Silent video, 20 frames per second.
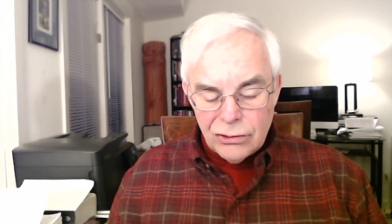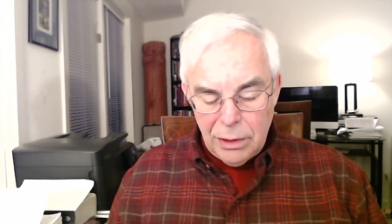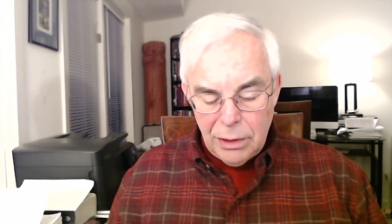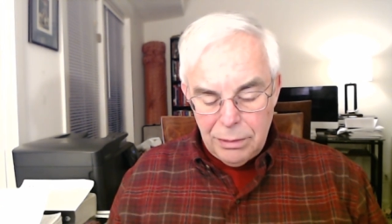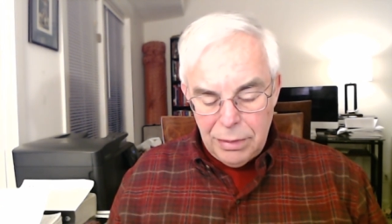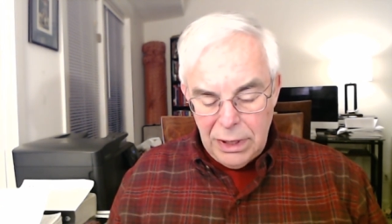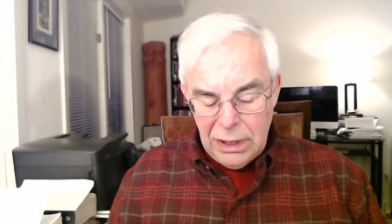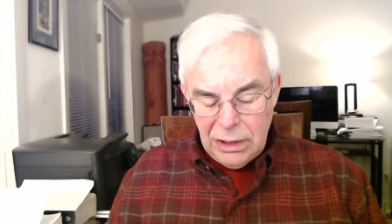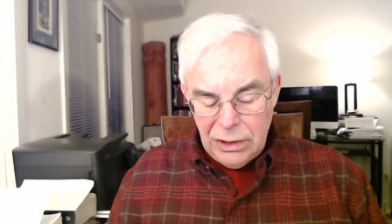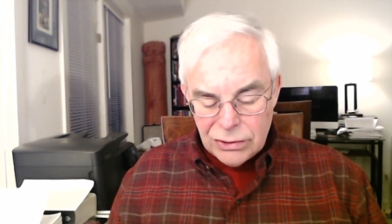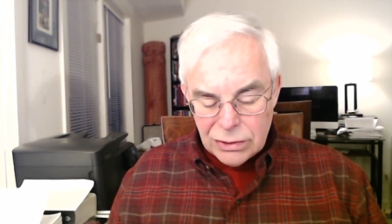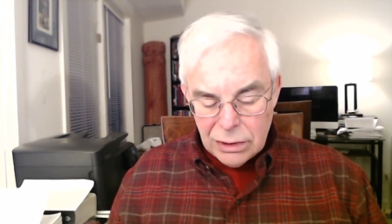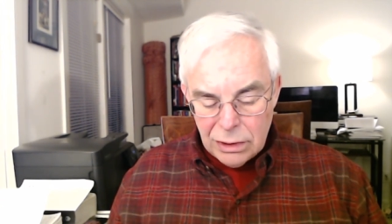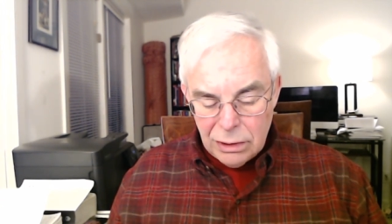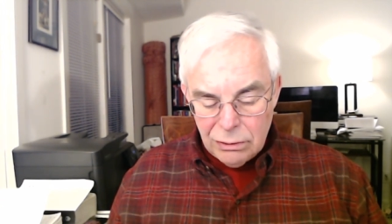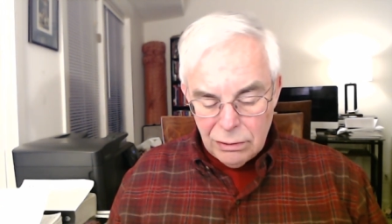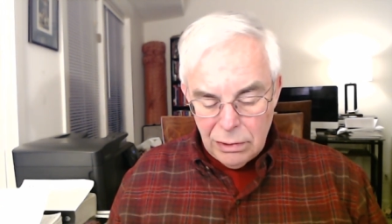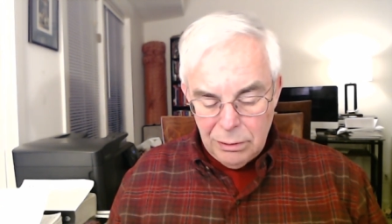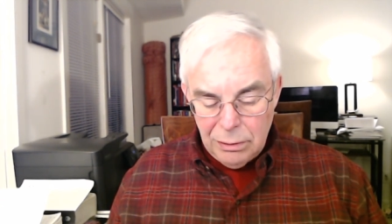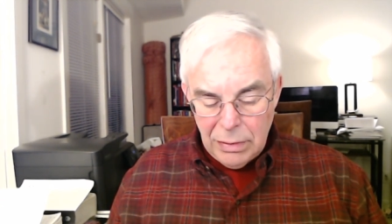
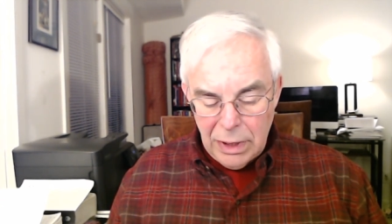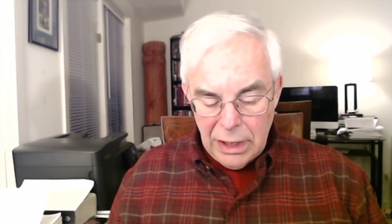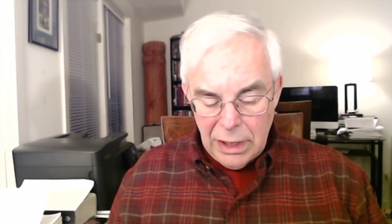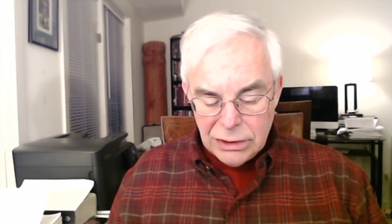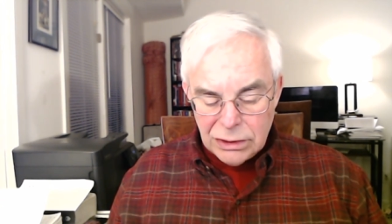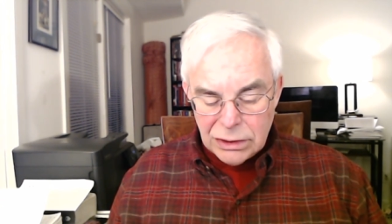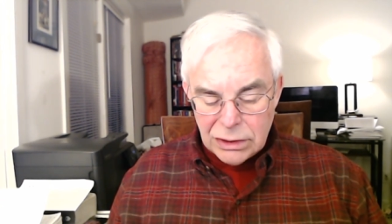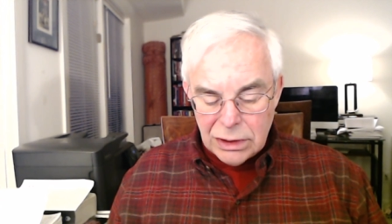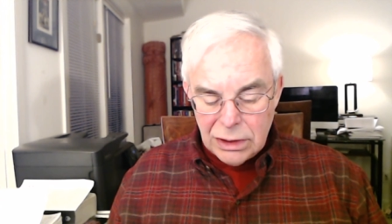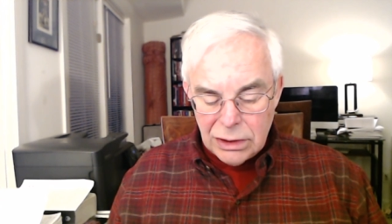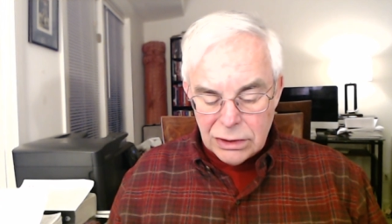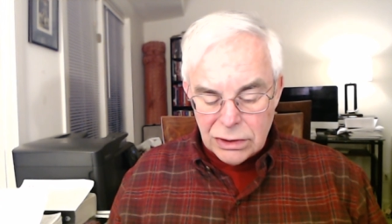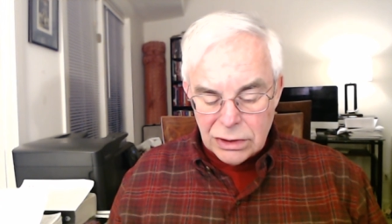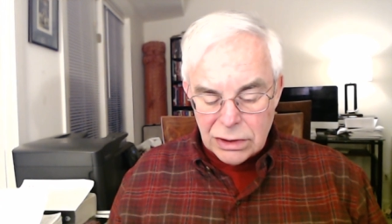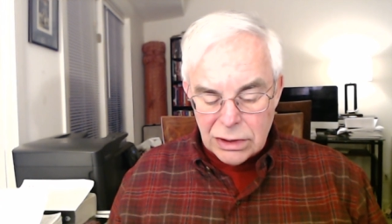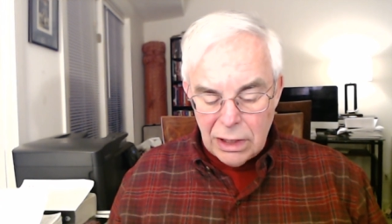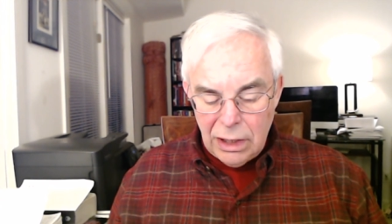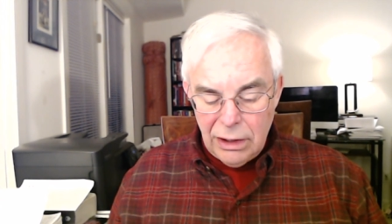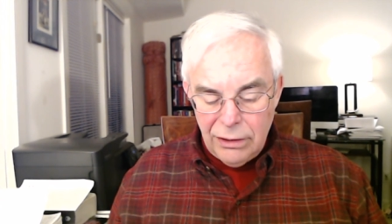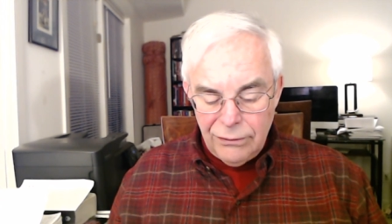Trapeza reminds
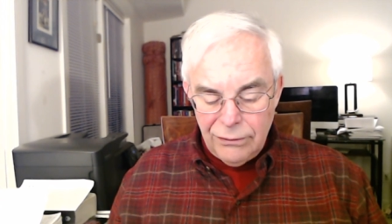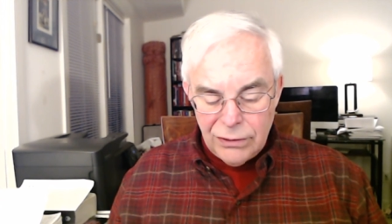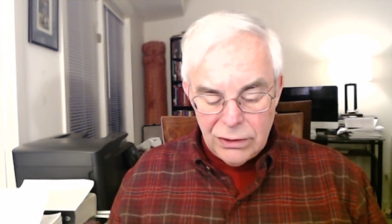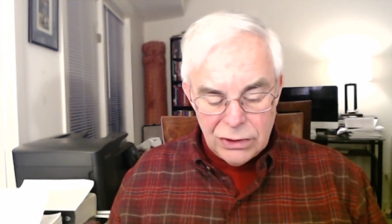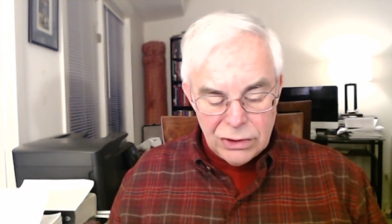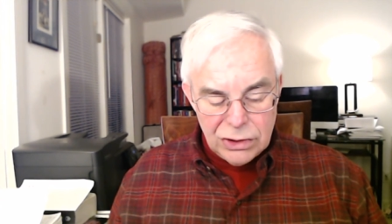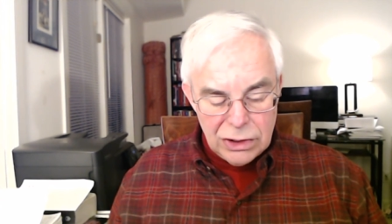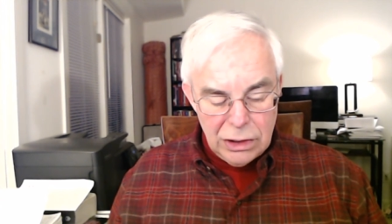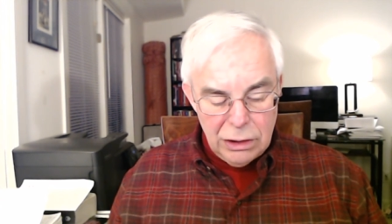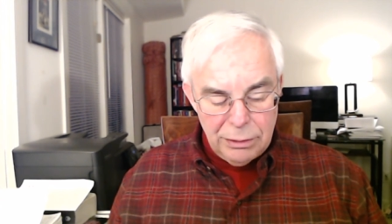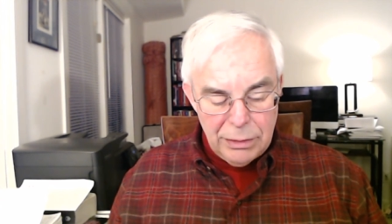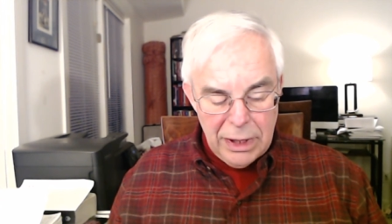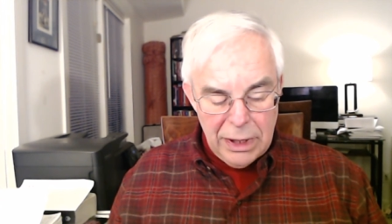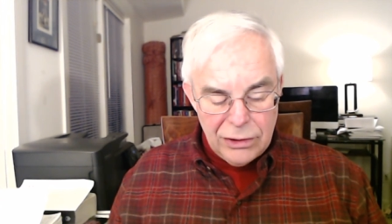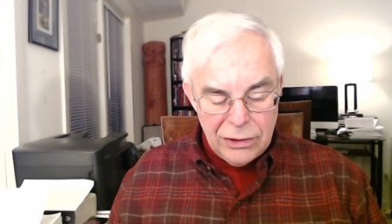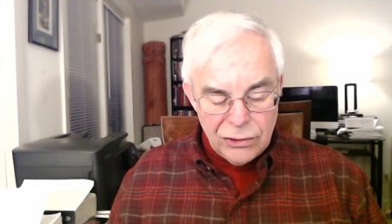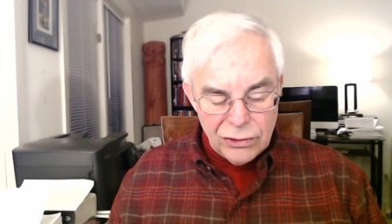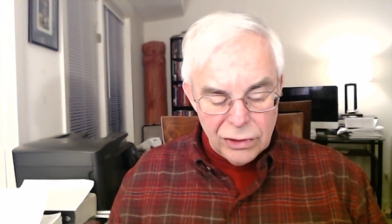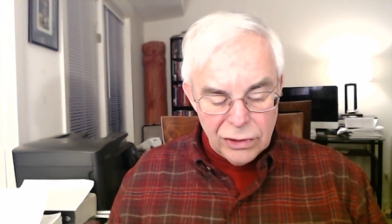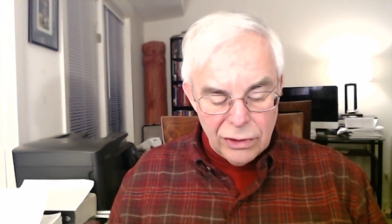us of the
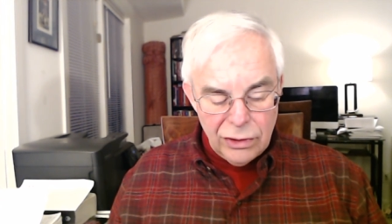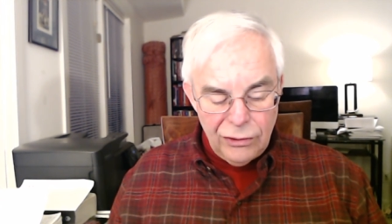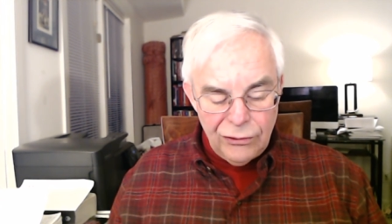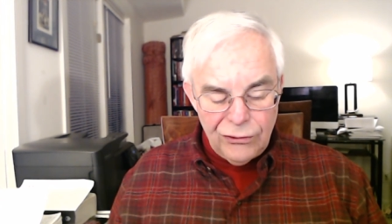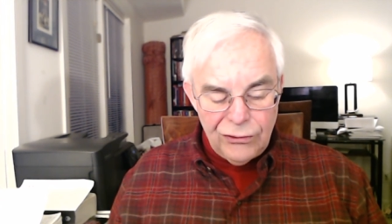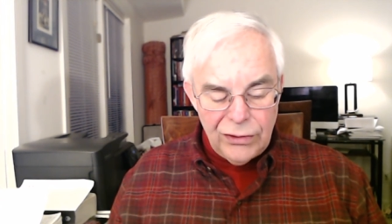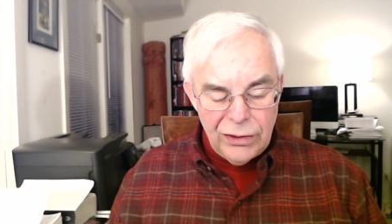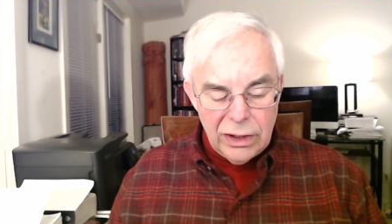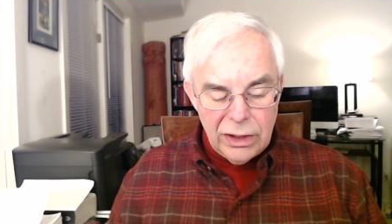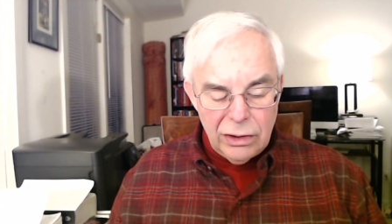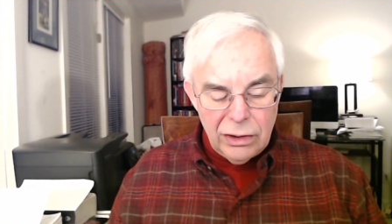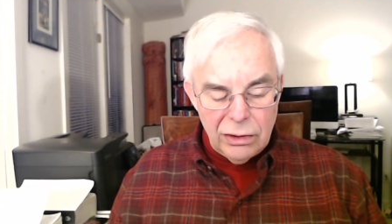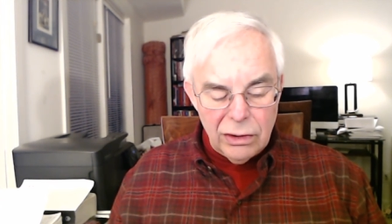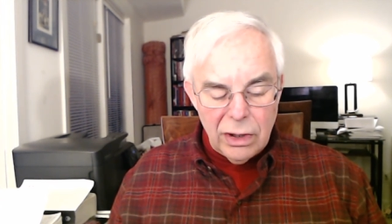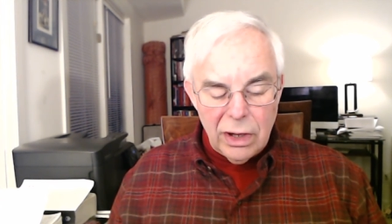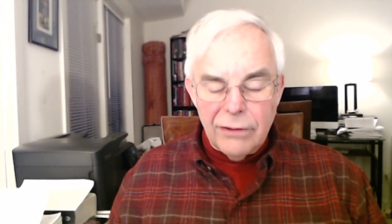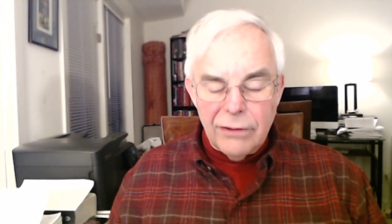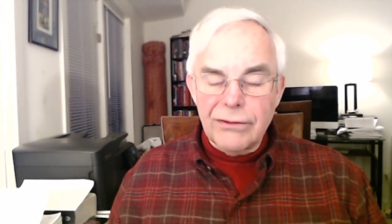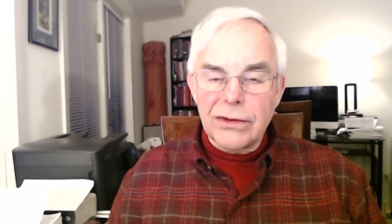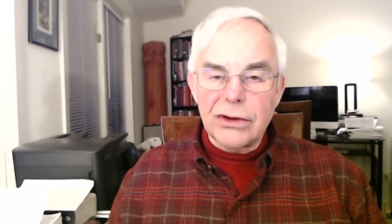geometrical
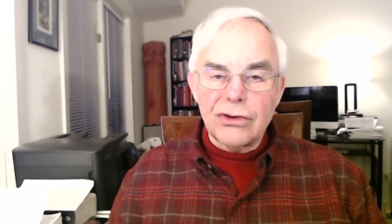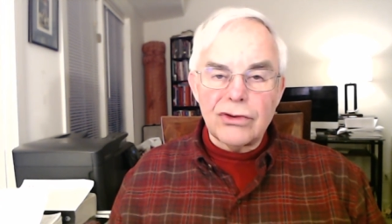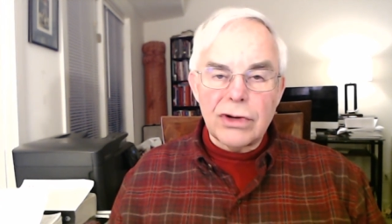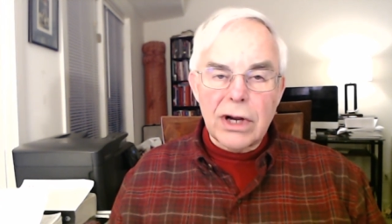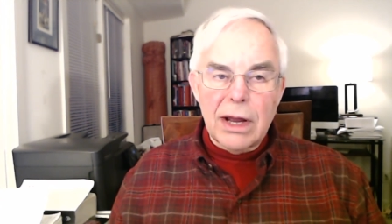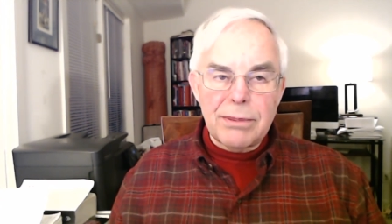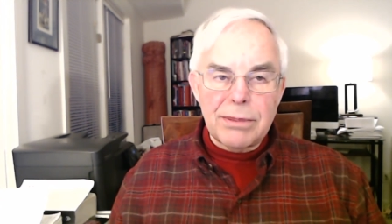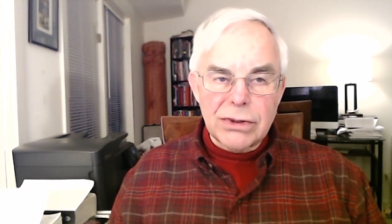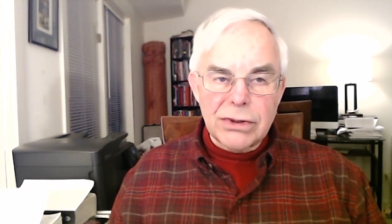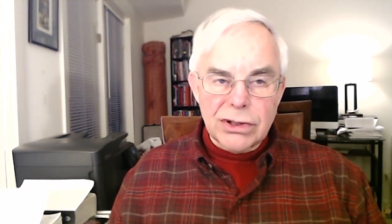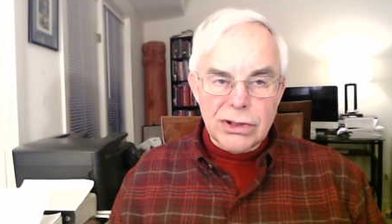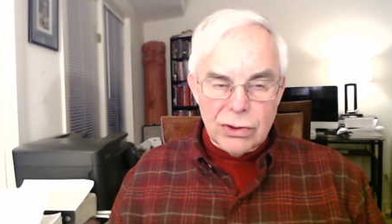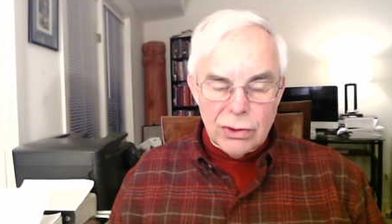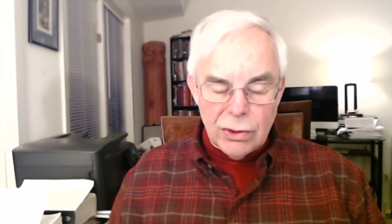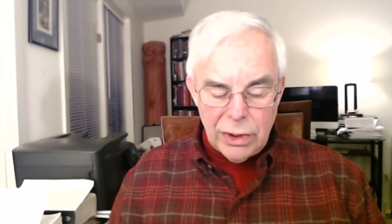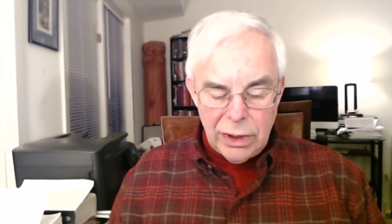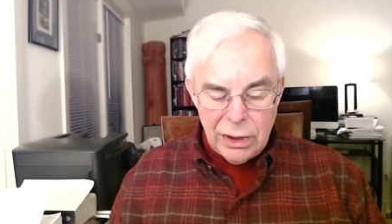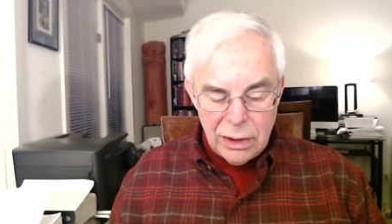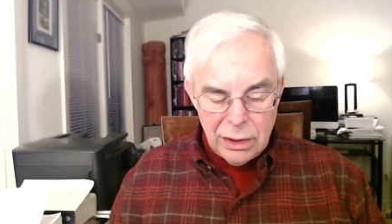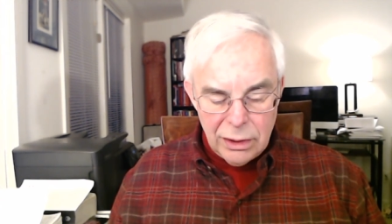figure of the
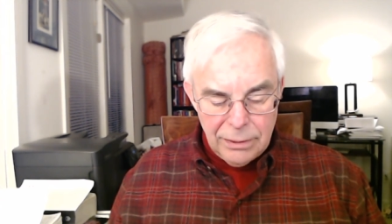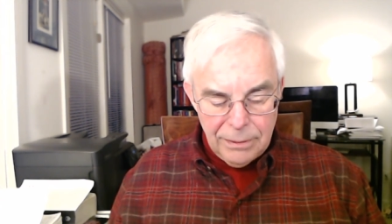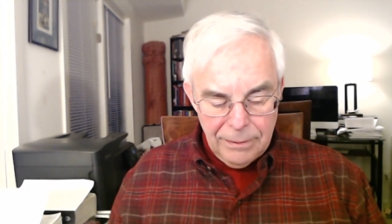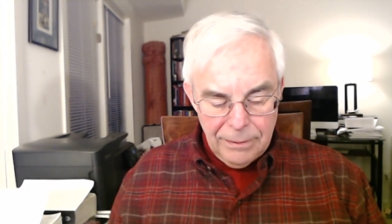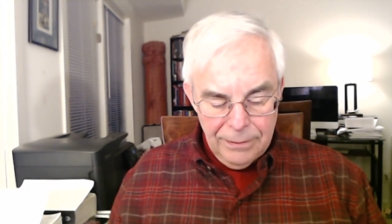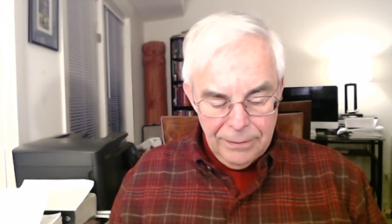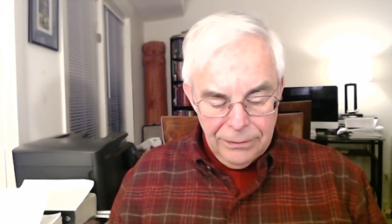trapezoid,